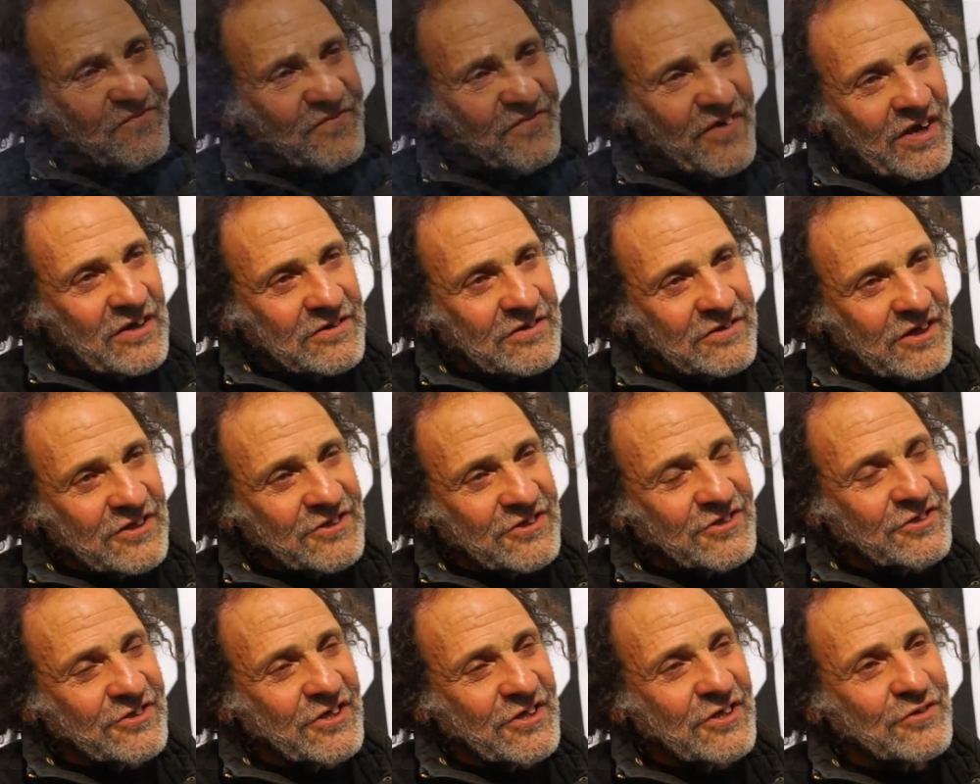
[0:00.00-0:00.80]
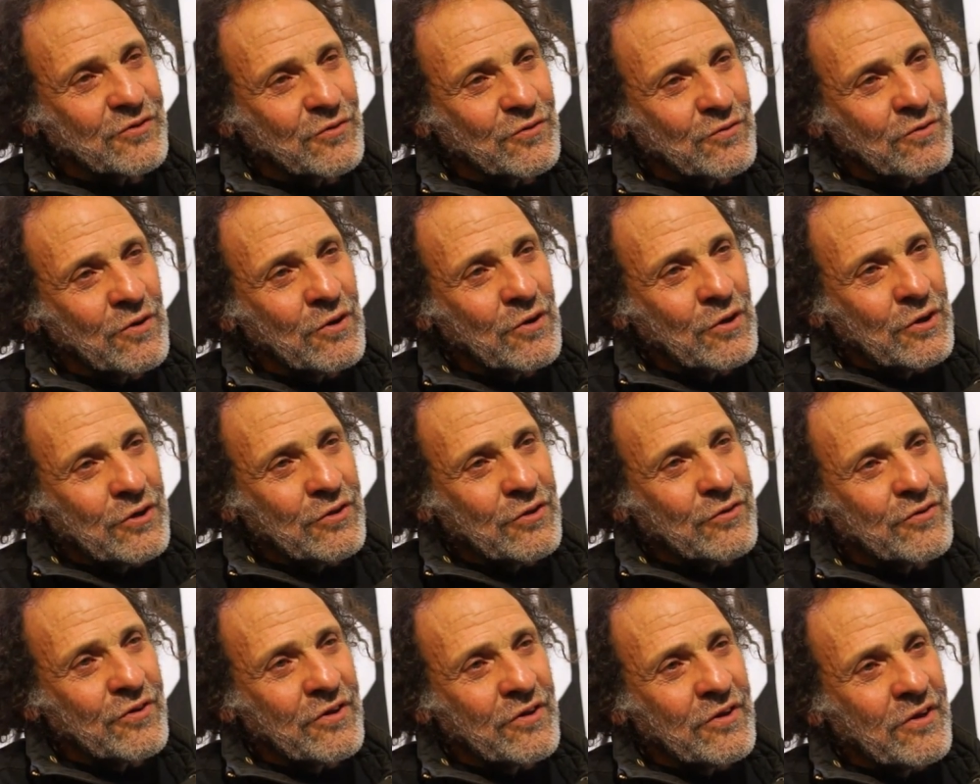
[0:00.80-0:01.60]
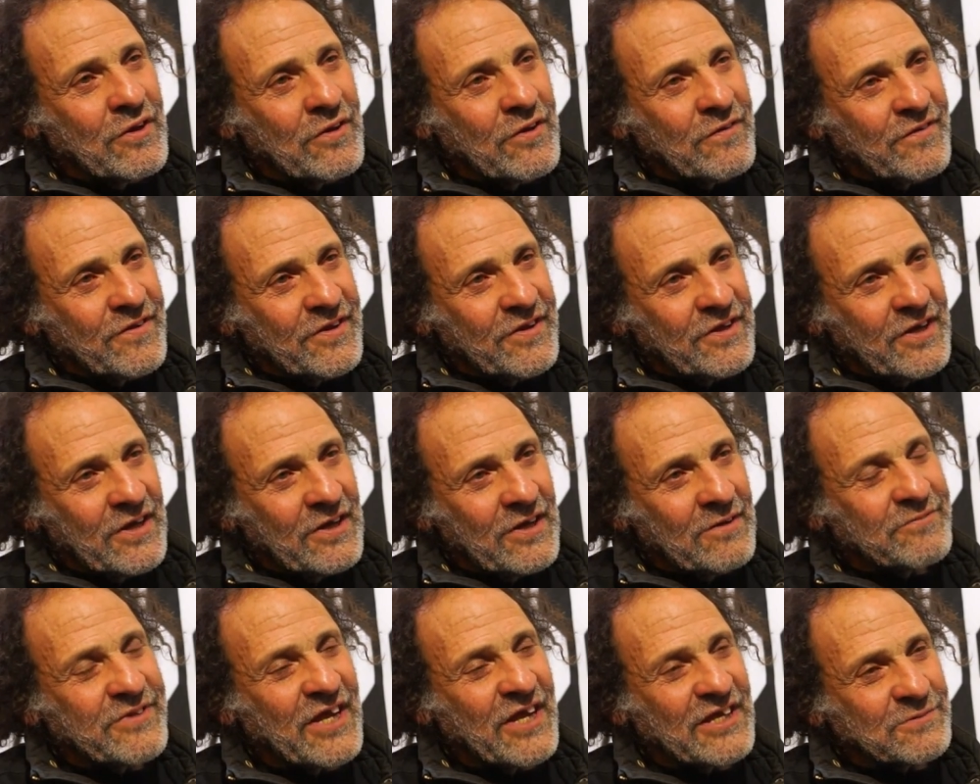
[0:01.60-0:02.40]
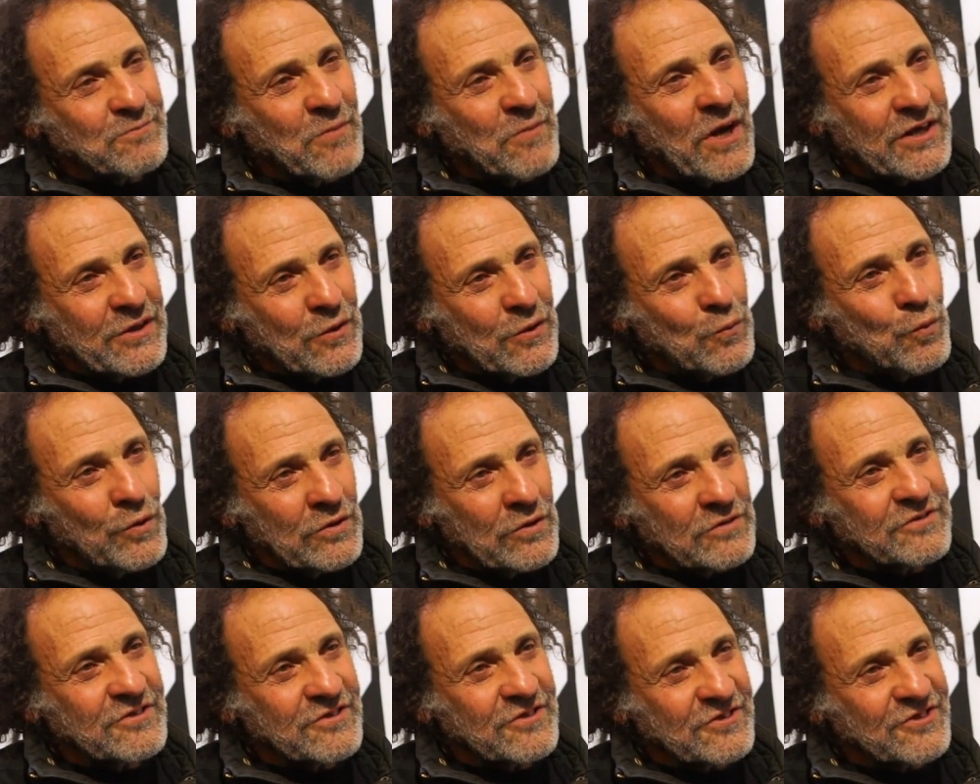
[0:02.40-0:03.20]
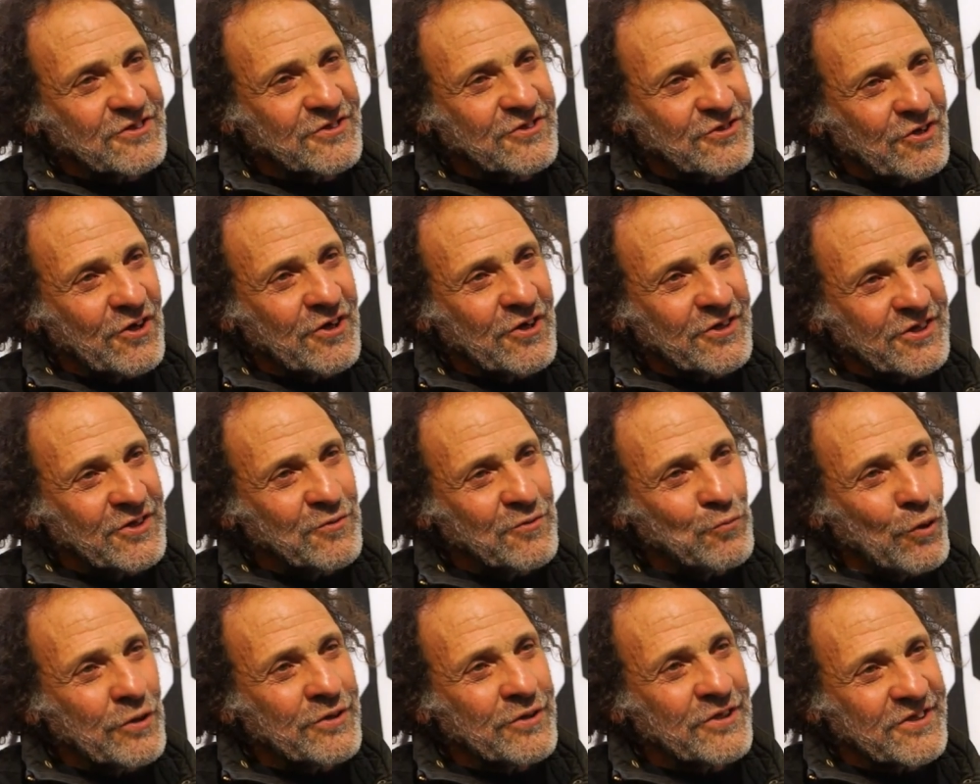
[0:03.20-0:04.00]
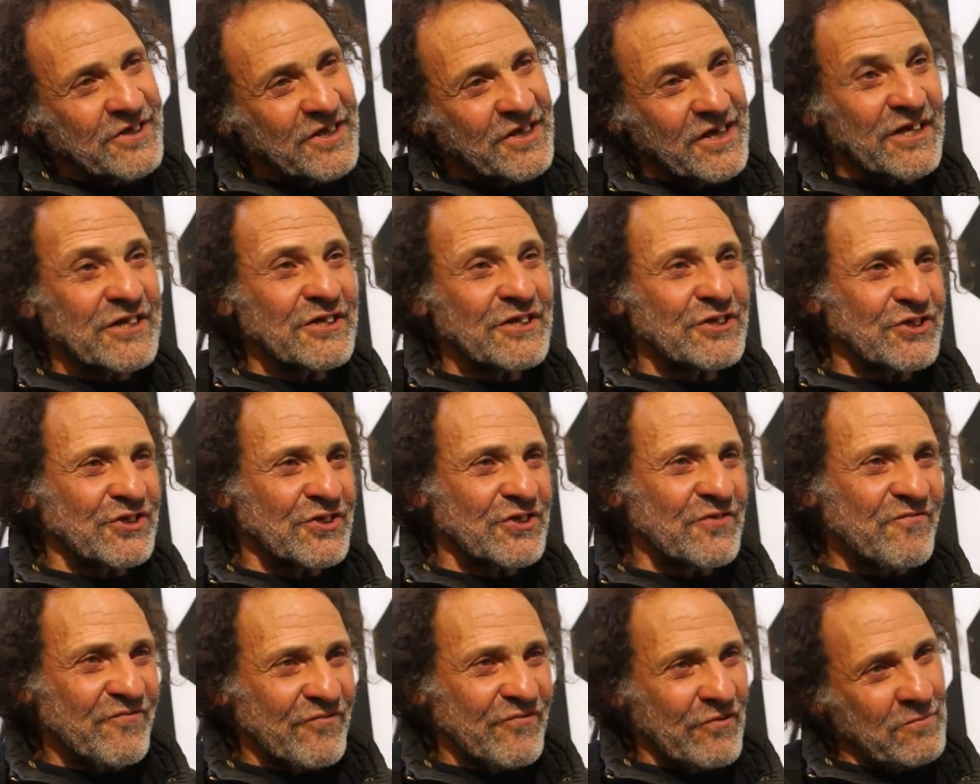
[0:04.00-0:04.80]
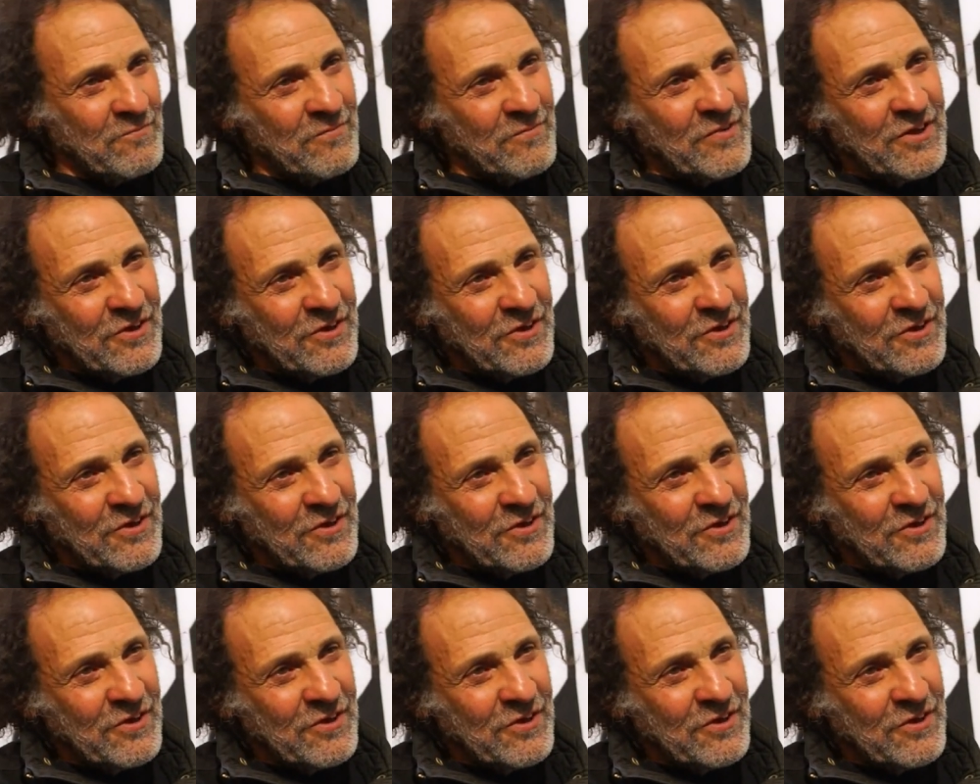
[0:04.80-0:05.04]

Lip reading: Foundation and the Tasmanian Wilderness Society wanted the energy from